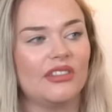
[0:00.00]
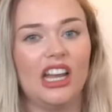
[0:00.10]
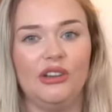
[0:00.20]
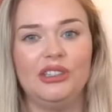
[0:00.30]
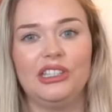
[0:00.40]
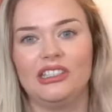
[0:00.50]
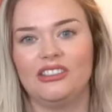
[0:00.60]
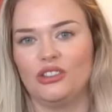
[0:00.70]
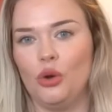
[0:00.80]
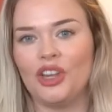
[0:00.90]
I was
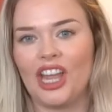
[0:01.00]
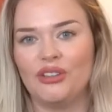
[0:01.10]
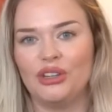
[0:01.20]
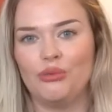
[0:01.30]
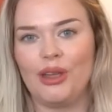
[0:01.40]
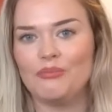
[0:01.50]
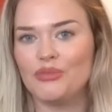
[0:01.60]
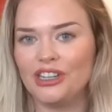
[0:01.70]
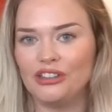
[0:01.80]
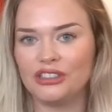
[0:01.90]
going out on a whim,
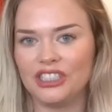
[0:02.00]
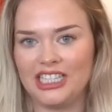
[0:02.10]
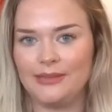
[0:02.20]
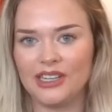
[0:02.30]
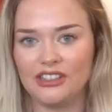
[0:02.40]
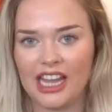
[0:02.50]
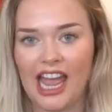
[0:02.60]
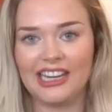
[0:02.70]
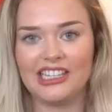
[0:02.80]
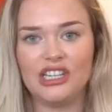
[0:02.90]
but it looked nice because it
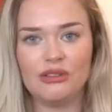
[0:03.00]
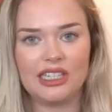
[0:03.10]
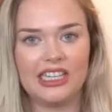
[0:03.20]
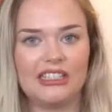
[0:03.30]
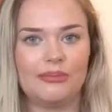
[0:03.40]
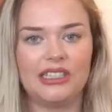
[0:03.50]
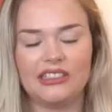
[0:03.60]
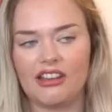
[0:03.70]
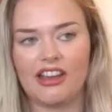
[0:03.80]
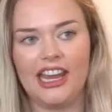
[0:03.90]
had two slits up the
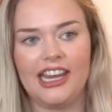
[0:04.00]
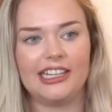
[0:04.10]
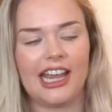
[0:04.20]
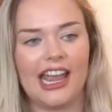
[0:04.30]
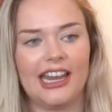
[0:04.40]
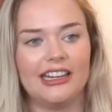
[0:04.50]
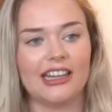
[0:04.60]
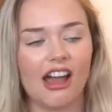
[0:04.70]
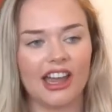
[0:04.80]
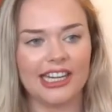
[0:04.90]
side and a
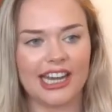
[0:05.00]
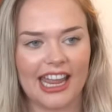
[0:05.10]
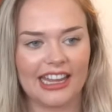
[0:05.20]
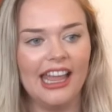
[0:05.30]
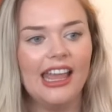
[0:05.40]
tie neck